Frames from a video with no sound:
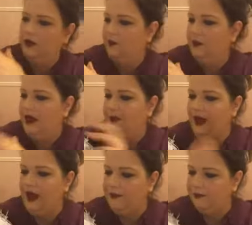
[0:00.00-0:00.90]

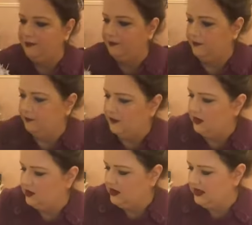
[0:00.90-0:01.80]
paper.
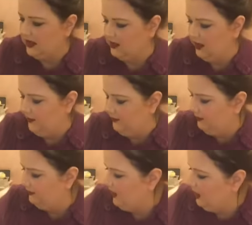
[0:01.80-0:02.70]
So it's like
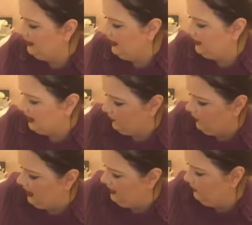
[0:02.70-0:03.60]
all like black and
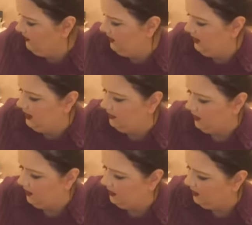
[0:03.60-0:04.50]
white with the
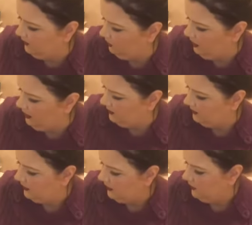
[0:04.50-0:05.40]
purple on the front.
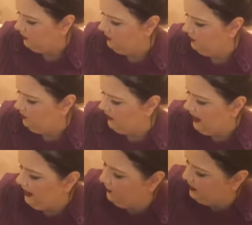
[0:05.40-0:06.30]
We'll remove
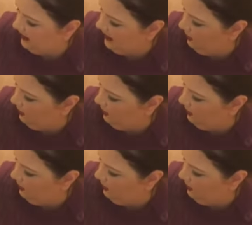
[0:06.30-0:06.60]
that and we'll take our